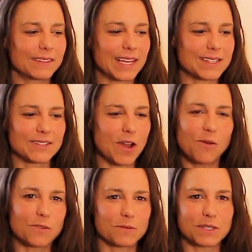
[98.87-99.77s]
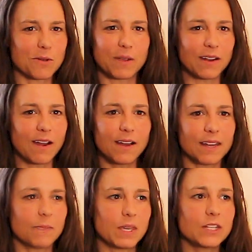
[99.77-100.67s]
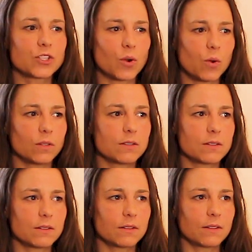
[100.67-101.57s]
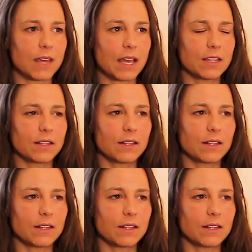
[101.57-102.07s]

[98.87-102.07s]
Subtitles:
that's not what was going on. Being told that,